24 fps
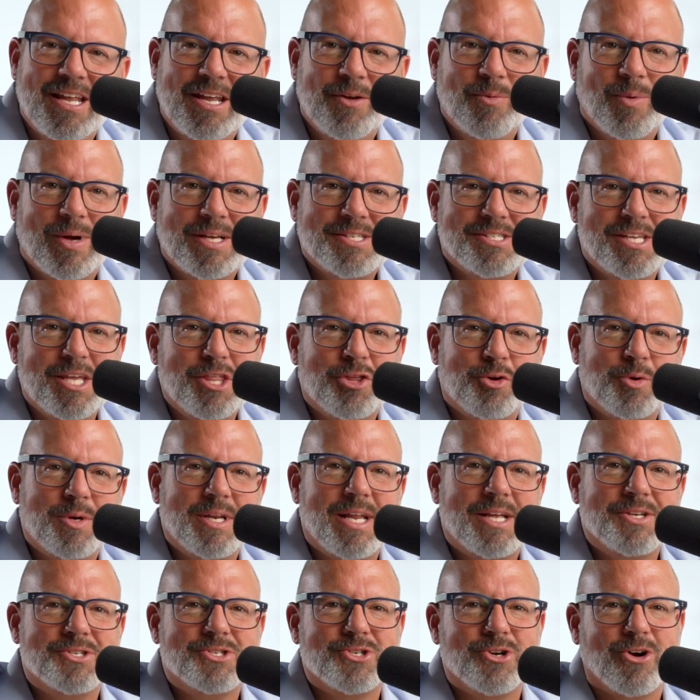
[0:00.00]
NYC
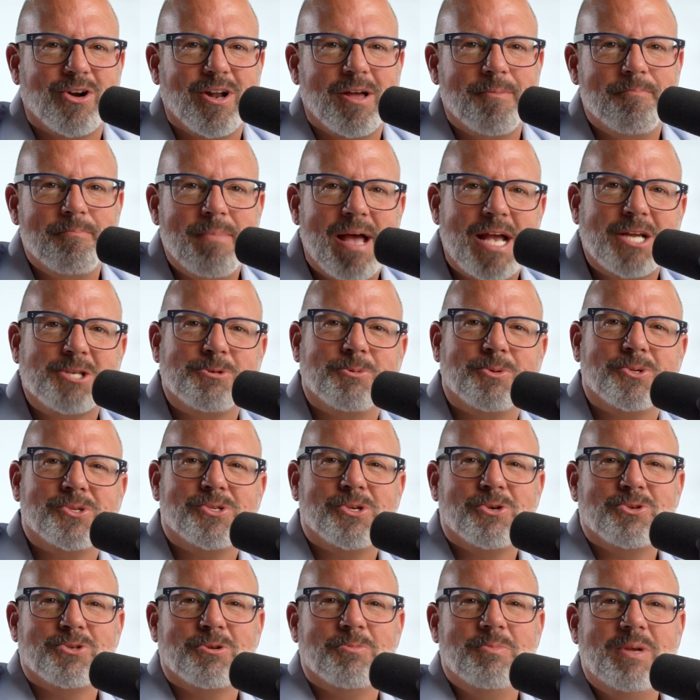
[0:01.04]
3-Day Startup, Mashable
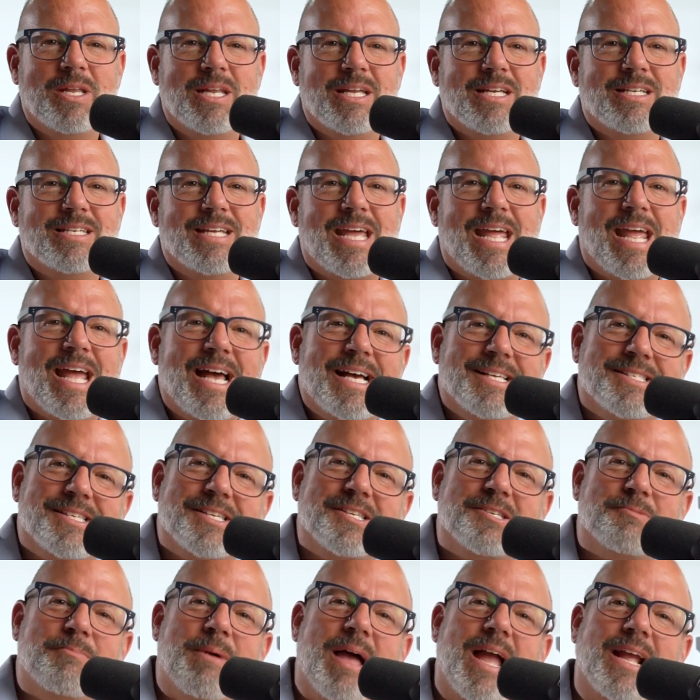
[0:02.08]
Social Media Day,
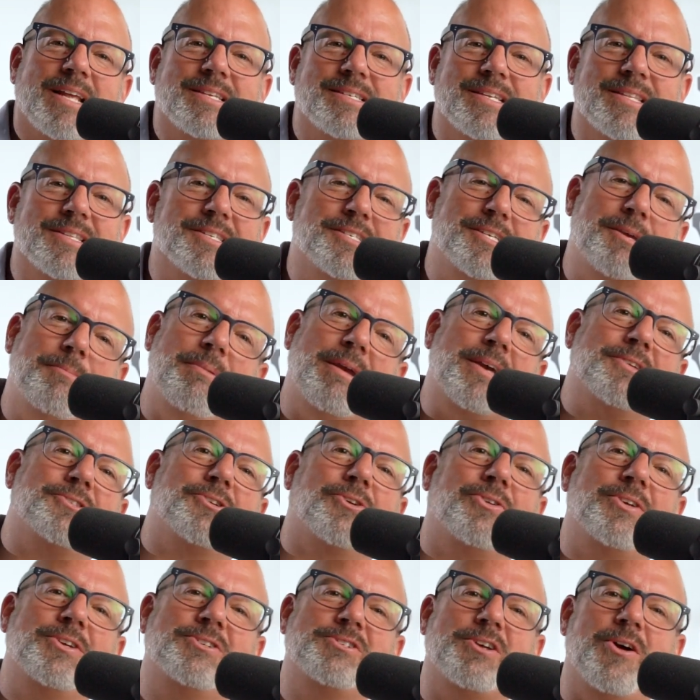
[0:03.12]
Essence Magazine, CBS
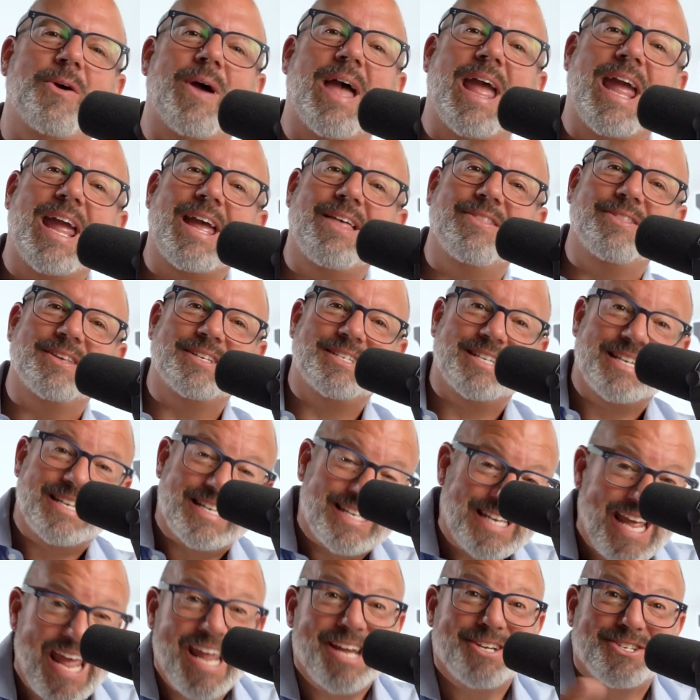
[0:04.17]
Early Show, and the
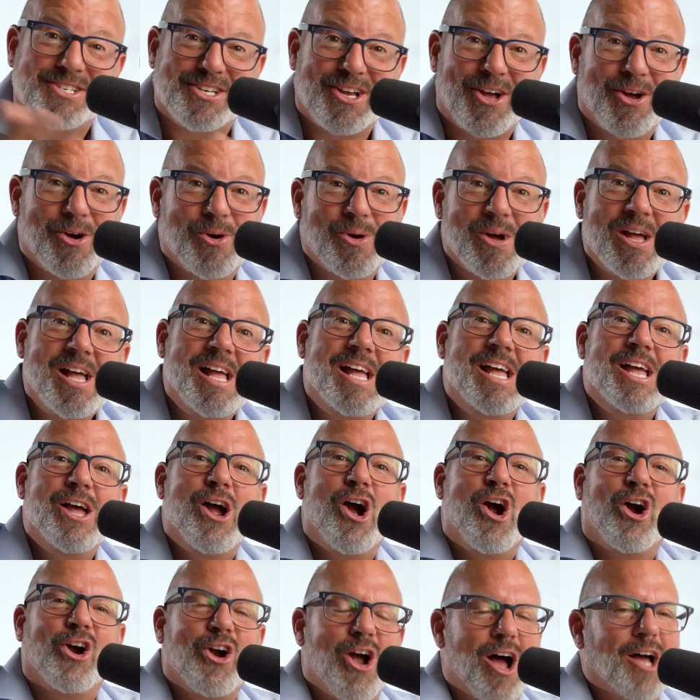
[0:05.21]
Today Show.
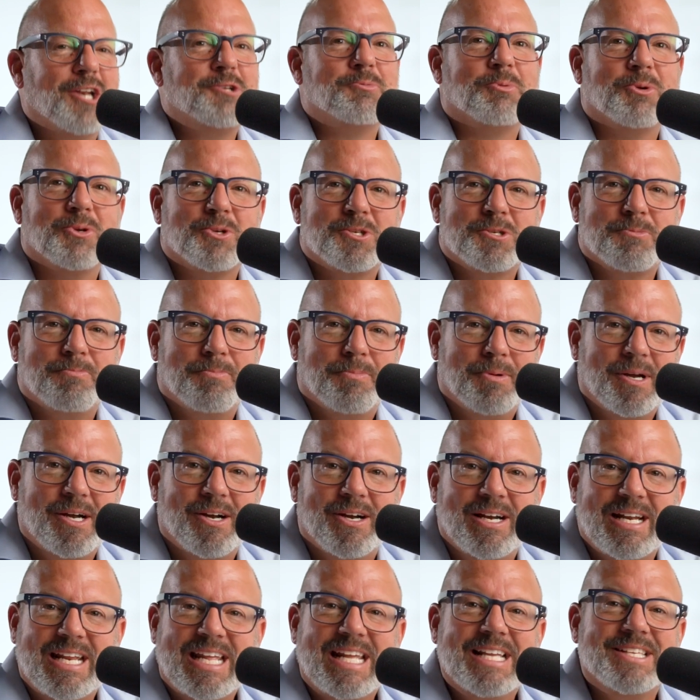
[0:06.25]
Her entrepreneurial
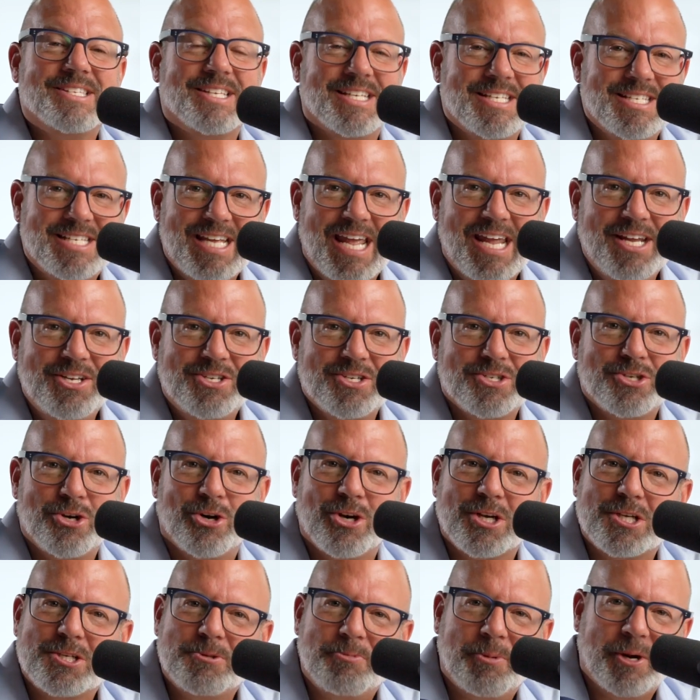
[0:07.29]
spirit is contagious. Her
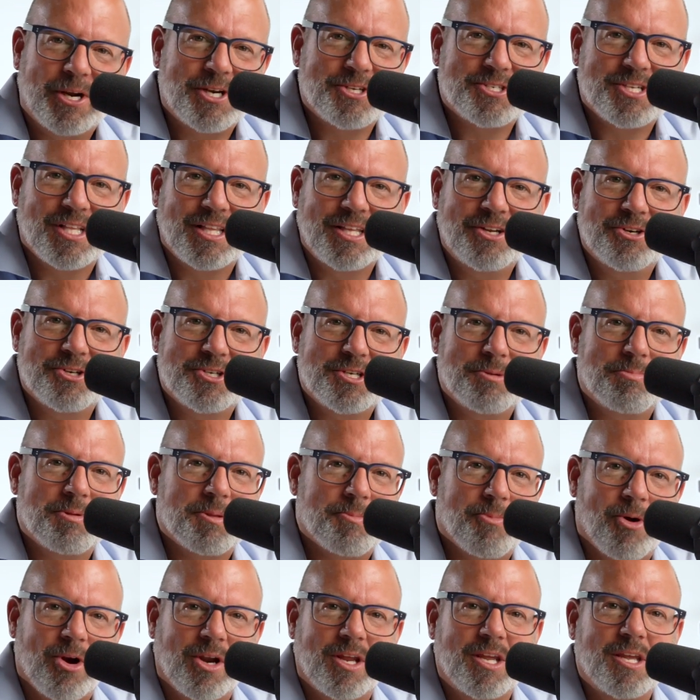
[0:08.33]
experience and leadership in the
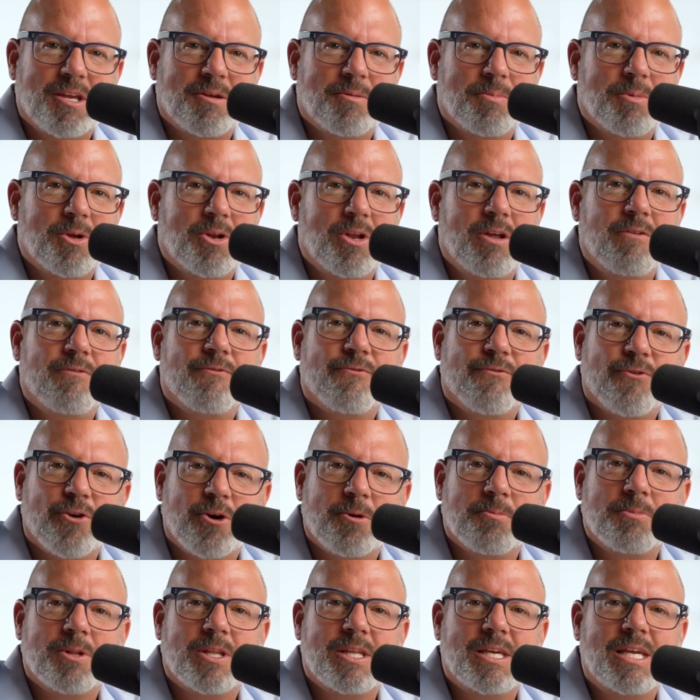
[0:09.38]
marketing community
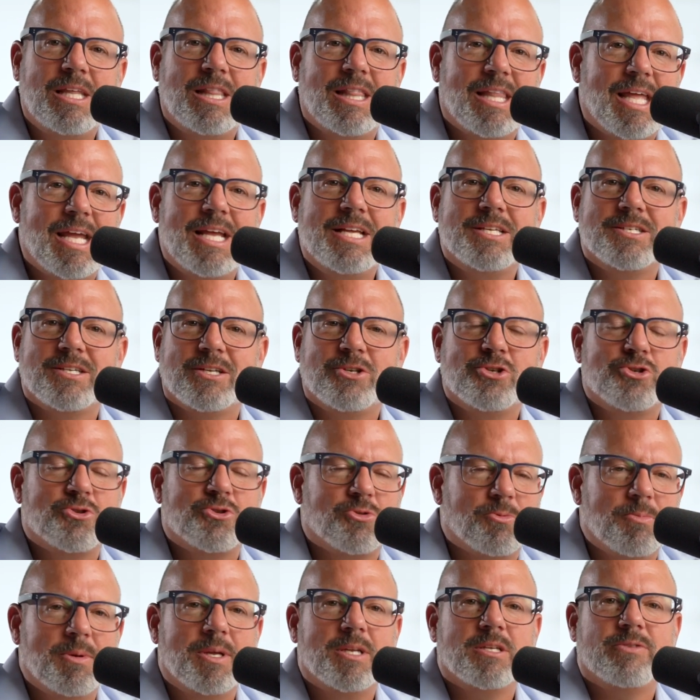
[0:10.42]
firmly lays a
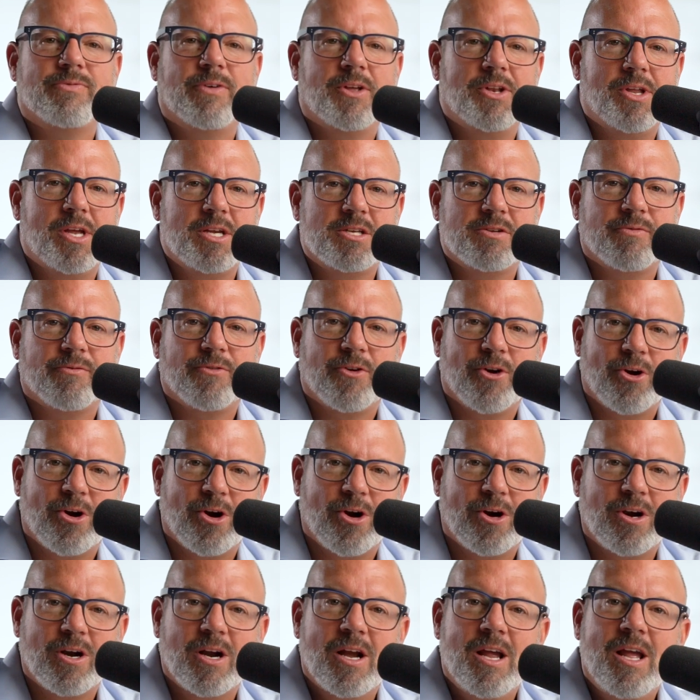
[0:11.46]
tremendous foundation for
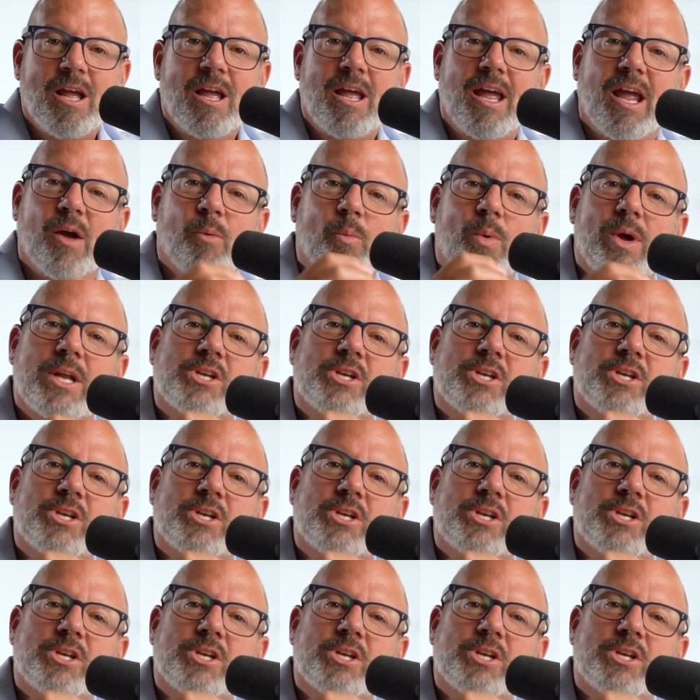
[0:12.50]
her, in